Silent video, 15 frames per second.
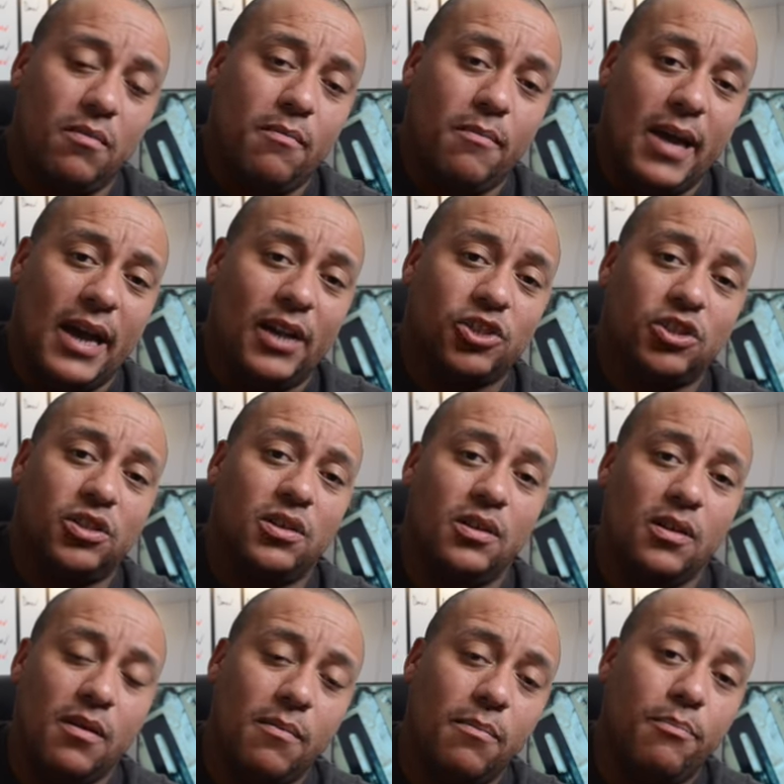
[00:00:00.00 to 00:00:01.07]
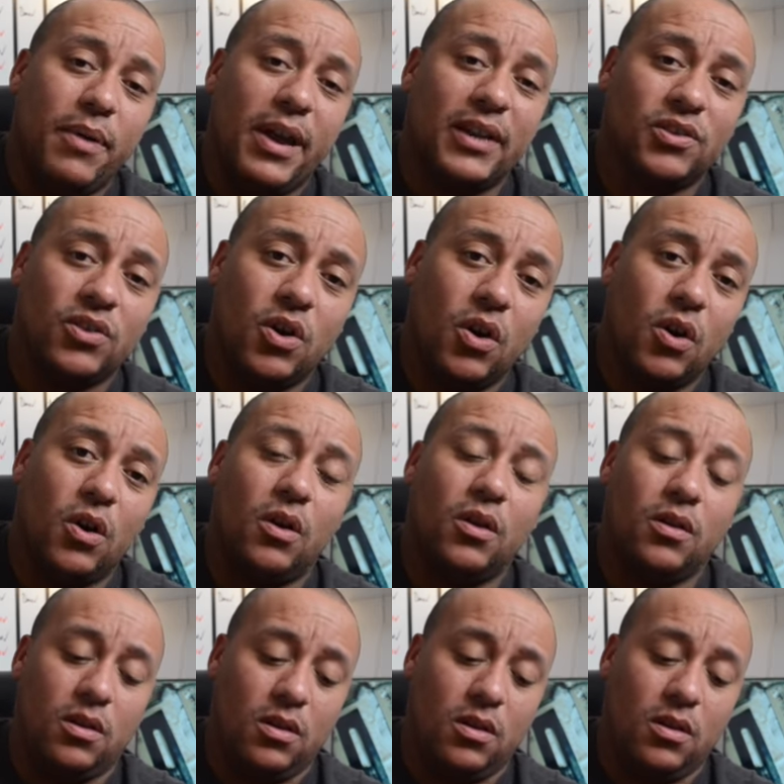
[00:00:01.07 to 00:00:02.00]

mesh, base coat,